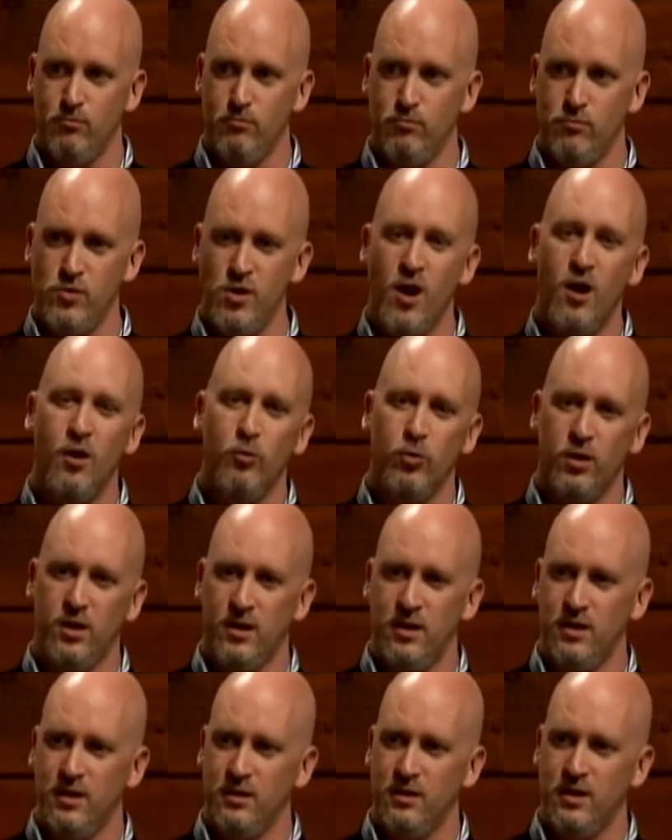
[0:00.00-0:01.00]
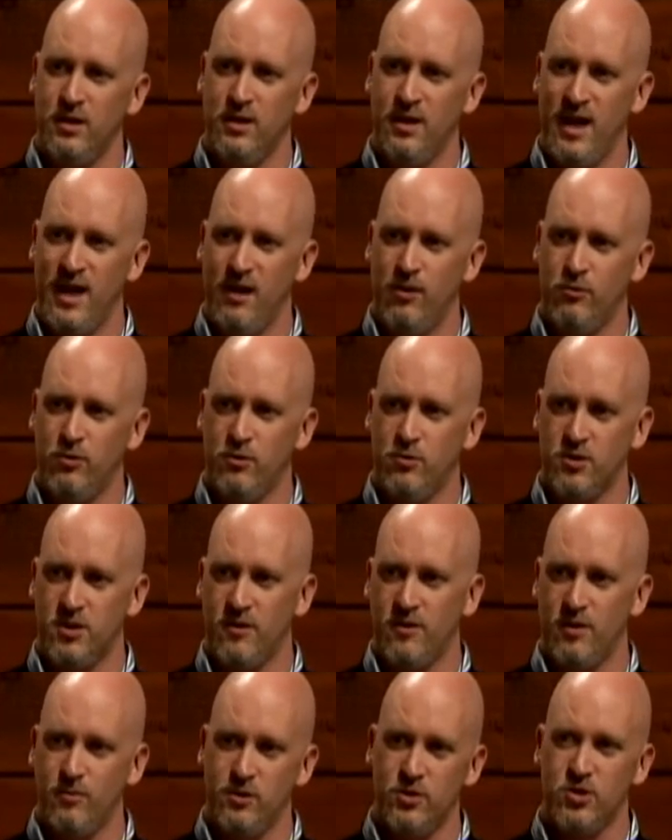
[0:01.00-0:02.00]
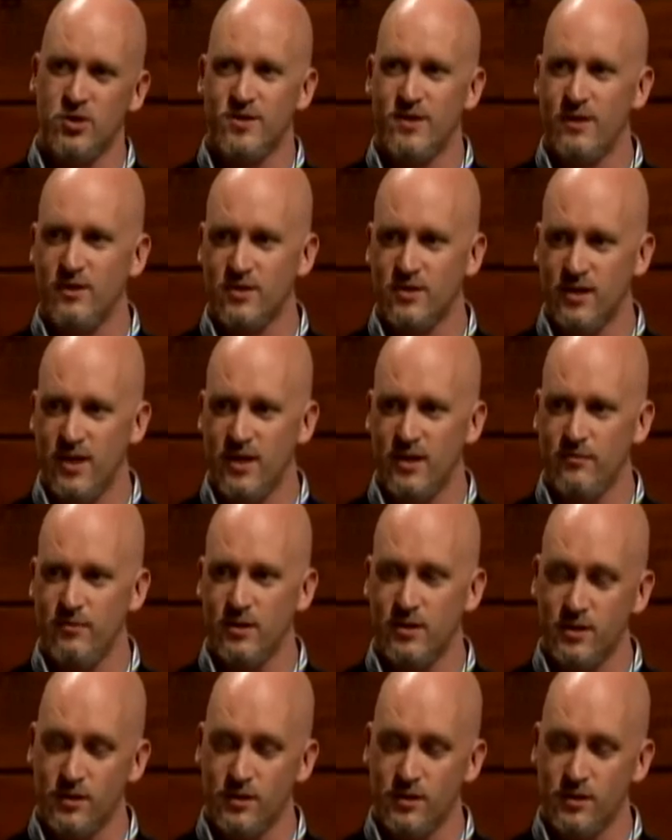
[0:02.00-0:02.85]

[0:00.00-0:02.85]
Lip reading: not really in the Hound Ears area, but just outside of it.